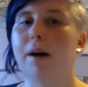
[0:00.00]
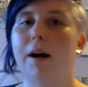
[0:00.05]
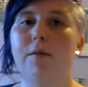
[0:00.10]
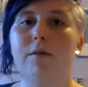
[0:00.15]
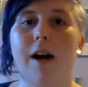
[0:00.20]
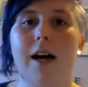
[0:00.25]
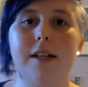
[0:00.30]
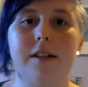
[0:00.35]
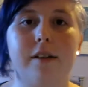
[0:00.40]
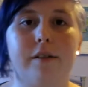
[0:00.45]
My
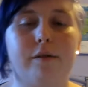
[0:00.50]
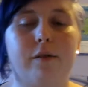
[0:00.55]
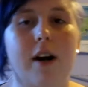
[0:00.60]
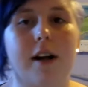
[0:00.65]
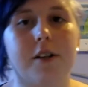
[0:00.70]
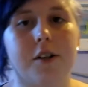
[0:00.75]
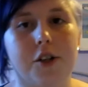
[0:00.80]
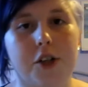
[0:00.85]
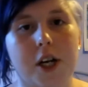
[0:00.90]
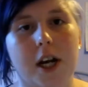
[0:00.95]
writer
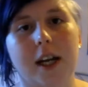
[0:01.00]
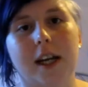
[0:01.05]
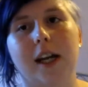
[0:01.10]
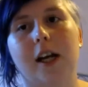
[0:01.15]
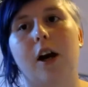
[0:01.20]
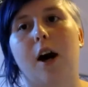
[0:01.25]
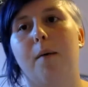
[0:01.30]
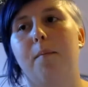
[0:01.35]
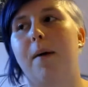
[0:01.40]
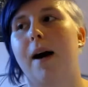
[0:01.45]
friend Jenny
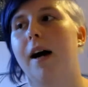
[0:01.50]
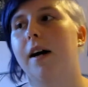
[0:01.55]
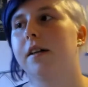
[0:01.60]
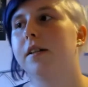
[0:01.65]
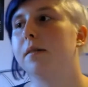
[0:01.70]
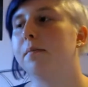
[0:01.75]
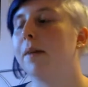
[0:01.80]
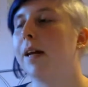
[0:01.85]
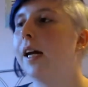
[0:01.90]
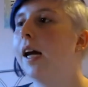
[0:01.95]
got back
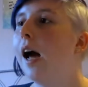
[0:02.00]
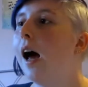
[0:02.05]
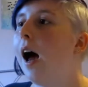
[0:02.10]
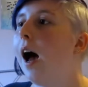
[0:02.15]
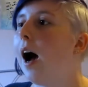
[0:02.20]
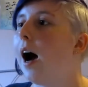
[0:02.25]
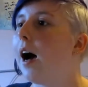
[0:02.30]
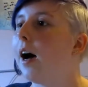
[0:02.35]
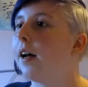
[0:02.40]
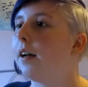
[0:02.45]
to me
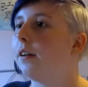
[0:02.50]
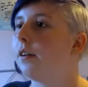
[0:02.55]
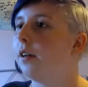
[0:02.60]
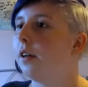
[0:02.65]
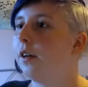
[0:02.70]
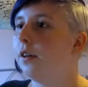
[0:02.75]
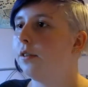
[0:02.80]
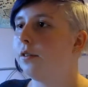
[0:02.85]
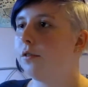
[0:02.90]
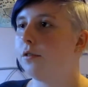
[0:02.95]
and
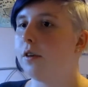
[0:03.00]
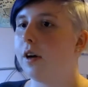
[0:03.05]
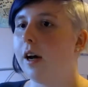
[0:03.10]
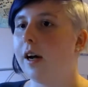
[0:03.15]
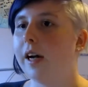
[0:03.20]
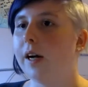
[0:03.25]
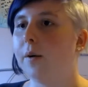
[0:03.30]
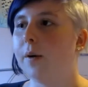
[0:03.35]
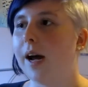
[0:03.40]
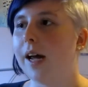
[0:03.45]

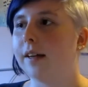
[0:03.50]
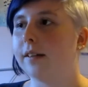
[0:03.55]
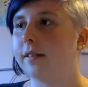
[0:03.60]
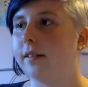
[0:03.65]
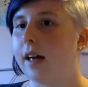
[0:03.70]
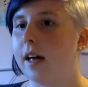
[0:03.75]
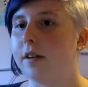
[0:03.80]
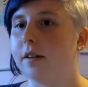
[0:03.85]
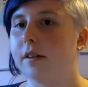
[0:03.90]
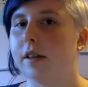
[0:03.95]
straight away
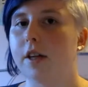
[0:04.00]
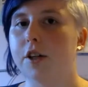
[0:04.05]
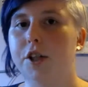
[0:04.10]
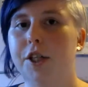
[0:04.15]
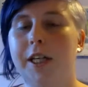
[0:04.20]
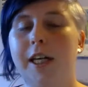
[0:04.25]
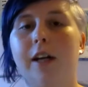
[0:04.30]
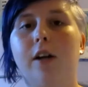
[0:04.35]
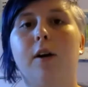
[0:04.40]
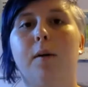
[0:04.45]
said that
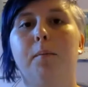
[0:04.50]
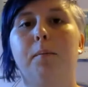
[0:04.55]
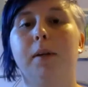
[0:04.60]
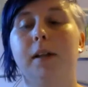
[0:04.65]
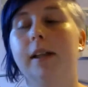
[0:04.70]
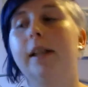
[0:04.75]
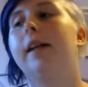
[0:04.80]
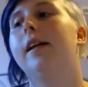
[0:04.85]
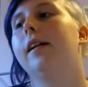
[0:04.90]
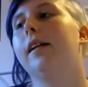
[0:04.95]
she
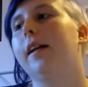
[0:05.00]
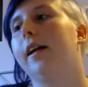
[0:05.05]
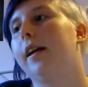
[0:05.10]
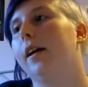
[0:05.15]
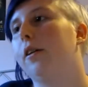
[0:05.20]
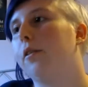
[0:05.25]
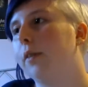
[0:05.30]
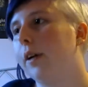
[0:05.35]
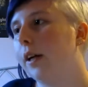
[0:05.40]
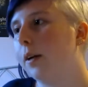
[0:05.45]
completely
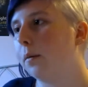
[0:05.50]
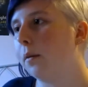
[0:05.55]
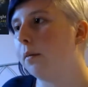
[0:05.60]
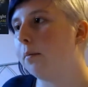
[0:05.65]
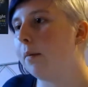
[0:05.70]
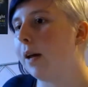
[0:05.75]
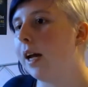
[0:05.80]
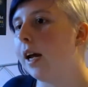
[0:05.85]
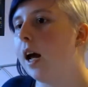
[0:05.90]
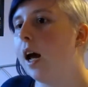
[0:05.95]
agreed with
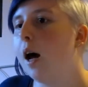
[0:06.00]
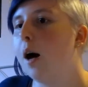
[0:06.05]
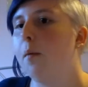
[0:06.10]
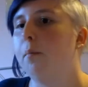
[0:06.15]
me,